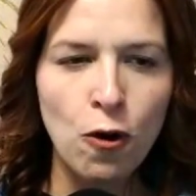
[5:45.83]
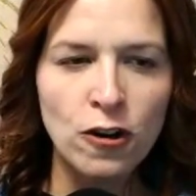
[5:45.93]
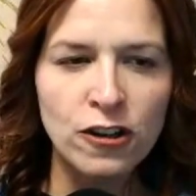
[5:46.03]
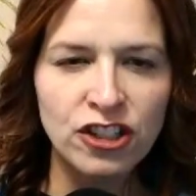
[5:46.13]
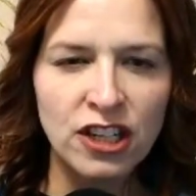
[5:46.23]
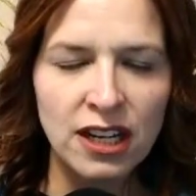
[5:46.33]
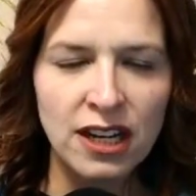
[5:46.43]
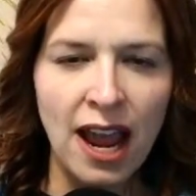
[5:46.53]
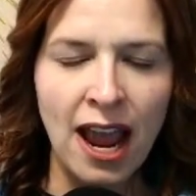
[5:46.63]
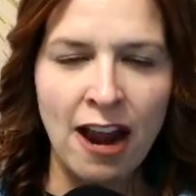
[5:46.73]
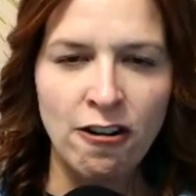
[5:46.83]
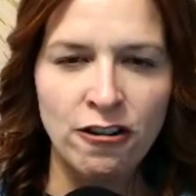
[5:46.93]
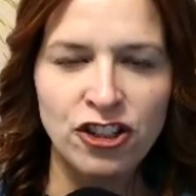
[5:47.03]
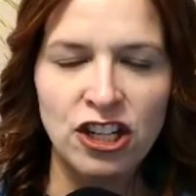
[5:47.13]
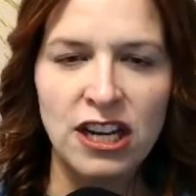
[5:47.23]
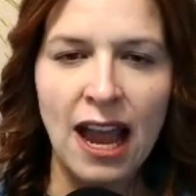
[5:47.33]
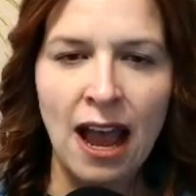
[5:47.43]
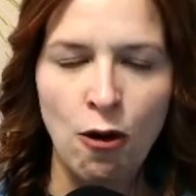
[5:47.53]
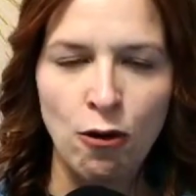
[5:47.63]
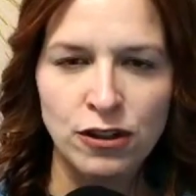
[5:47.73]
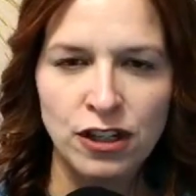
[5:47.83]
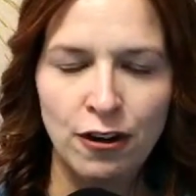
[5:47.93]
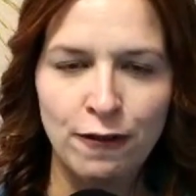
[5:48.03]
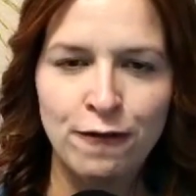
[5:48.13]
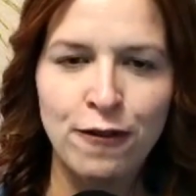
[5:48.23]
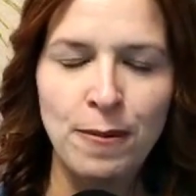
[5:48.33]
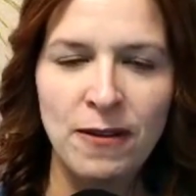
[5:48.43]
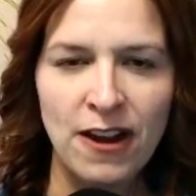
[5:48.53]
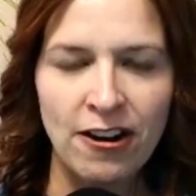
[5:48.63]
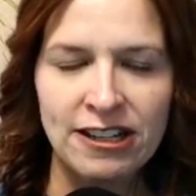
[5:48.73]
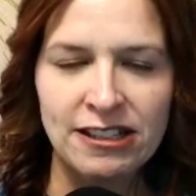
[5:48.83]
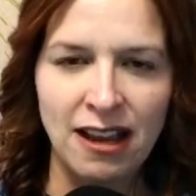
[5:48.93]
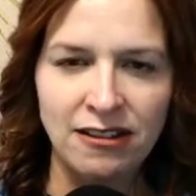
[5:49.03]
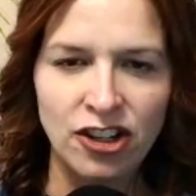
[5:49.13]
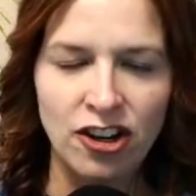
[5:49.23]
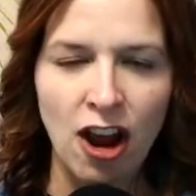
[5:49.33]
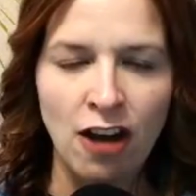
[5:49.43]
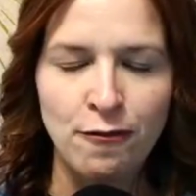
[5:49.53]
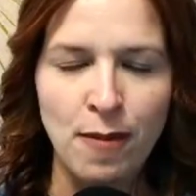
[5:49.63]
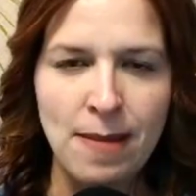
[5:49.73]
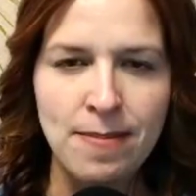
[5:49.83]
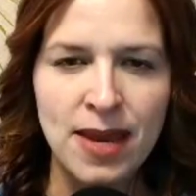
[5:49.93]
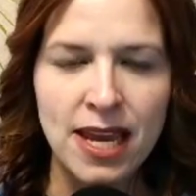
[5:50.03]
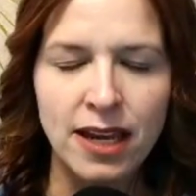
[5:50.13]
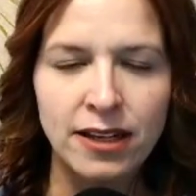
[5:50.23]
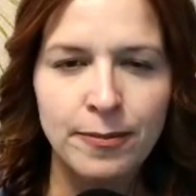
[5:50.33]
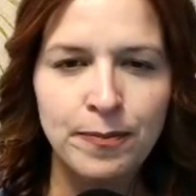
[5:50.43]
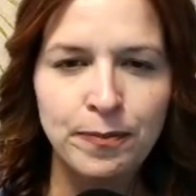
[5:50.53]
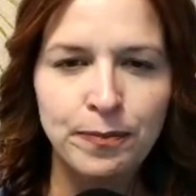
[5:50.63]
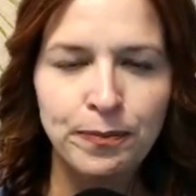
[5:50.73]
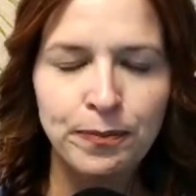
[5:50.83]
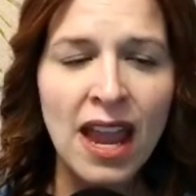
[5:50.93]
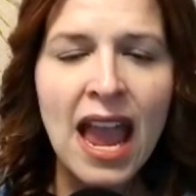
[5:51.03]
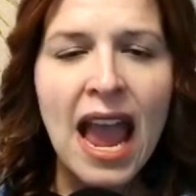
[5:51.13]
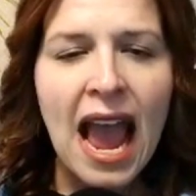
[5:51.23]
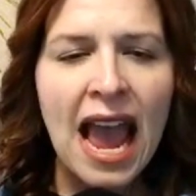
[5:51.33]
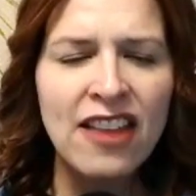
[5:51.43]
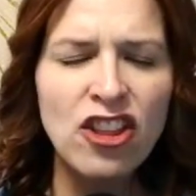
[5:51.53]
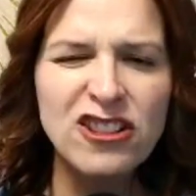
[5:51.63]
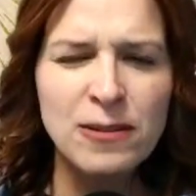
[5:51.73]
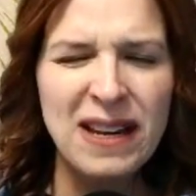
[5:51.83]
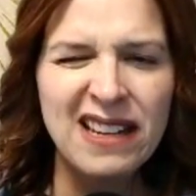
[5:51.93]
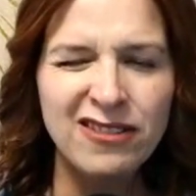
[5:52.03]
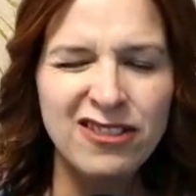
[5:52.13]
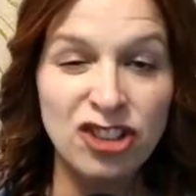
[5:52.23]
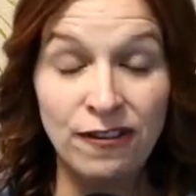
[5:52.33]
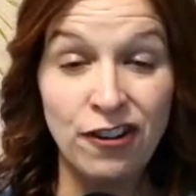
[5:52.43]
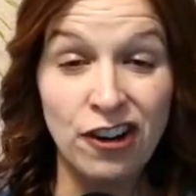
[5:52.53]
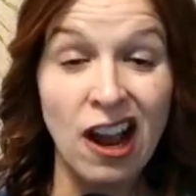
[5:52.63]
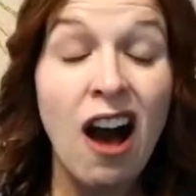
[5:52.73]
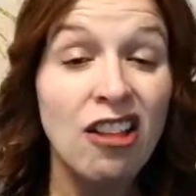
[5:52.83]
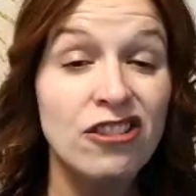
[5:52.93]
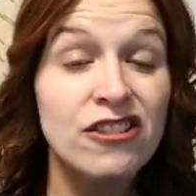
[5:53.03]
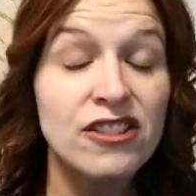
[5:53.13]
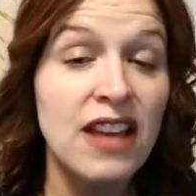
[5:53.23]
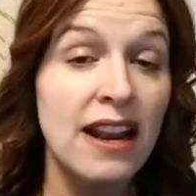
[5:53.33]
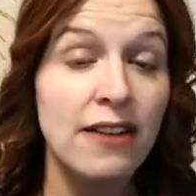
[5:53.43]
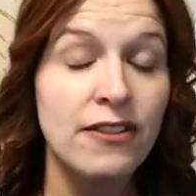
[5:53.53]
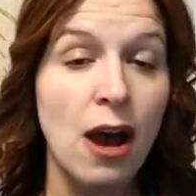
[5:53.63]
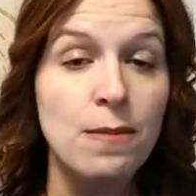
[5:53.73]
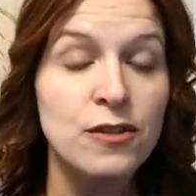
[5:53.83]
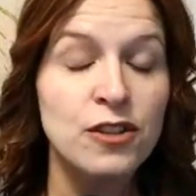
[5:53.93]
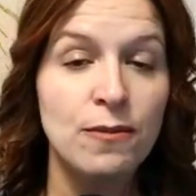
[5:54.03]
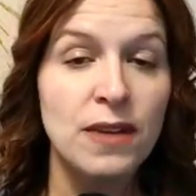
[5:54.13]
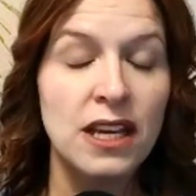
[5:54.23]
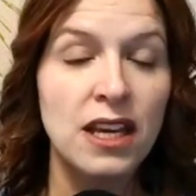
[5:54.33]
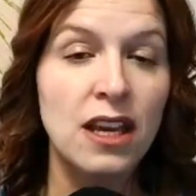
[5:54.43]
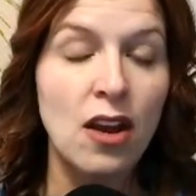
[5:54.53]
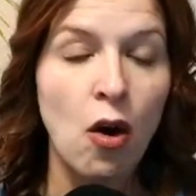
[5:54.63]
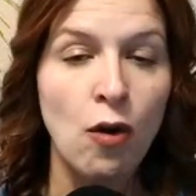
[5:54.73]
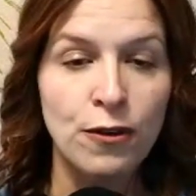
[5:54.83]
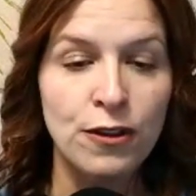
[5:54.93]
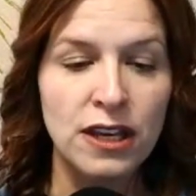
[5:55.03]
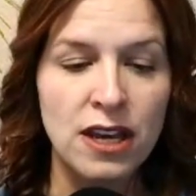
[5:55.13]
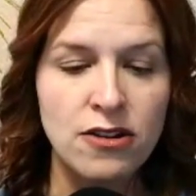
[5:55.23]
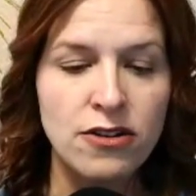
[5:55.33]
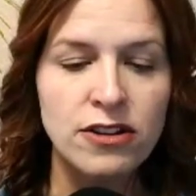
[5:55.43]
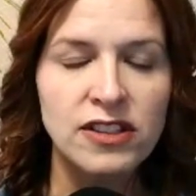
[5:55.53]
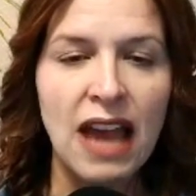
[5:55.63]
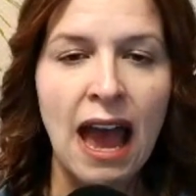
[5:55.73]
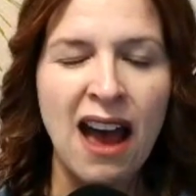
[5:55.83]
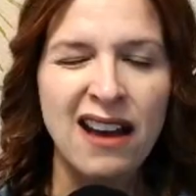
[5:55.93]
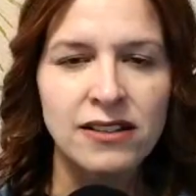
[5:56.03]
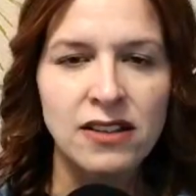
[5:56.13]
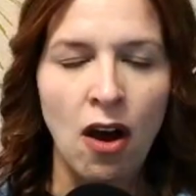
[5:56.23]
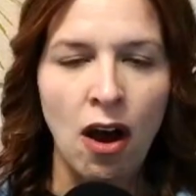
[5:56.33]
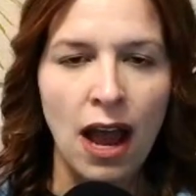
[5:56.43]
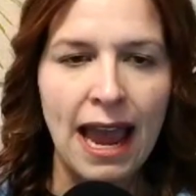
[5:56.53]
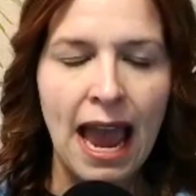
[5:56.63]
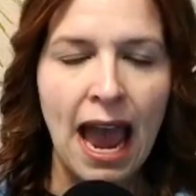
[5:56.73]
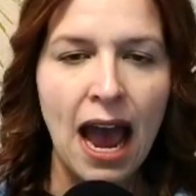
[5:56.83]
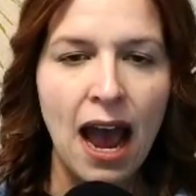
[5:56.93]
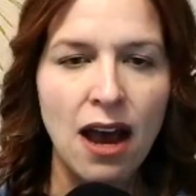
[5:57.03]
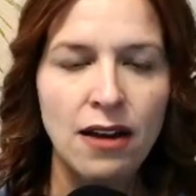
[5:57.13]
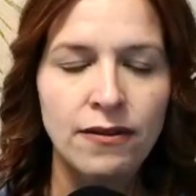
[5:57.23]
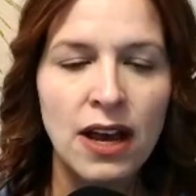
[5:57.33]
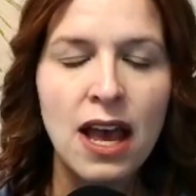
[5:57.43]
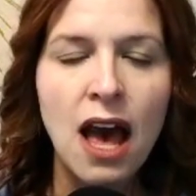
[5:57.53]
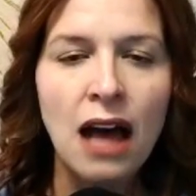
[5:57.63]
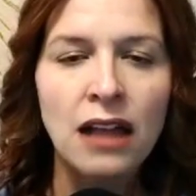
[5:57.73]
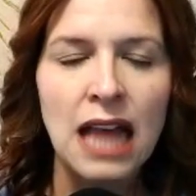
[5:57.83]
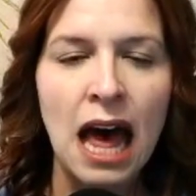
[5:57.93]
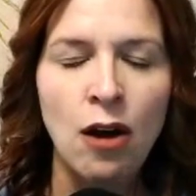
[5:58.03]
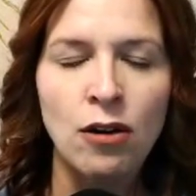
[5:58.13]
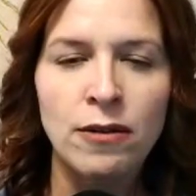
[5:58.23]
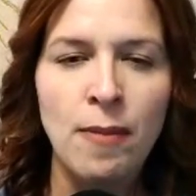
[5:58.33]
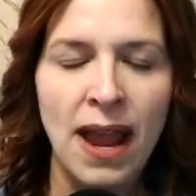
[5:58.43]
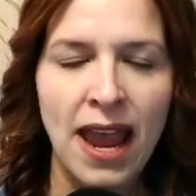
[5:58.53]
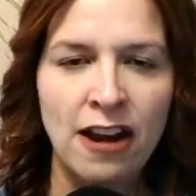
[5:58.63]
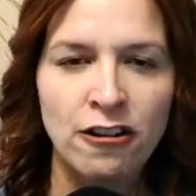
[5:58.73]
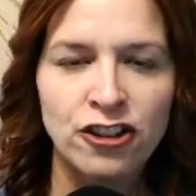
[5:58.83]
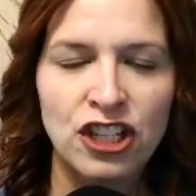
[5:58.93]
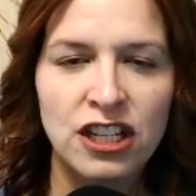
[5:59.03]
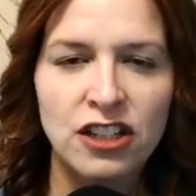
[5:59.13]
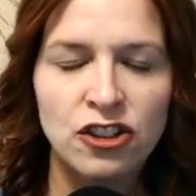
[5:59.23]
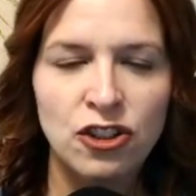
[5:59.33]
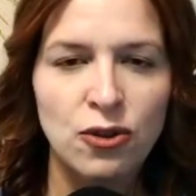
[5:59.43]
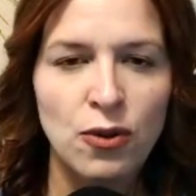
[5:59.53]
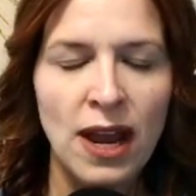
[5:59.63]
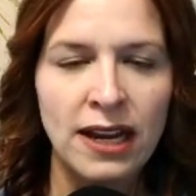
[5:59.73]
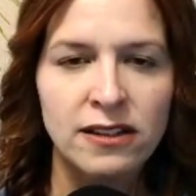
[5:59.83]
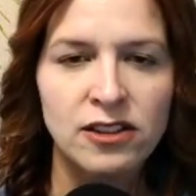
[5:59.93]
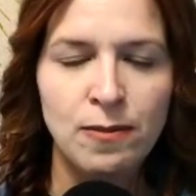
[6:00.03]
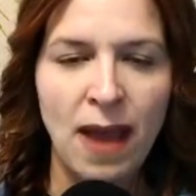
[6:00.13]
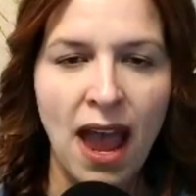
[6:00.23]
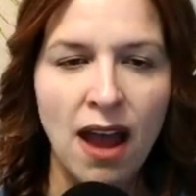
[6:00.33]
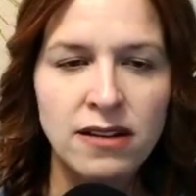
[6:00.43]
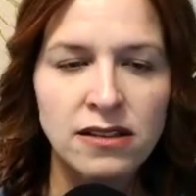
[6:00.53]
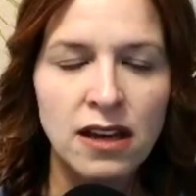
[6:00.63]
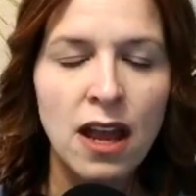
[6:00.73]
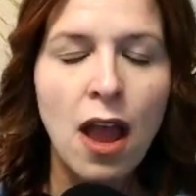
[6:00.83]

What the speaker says: pushing energy out from the very center of my being. And there's been different colors that have come to me over the years as I have allowed my energy to expand.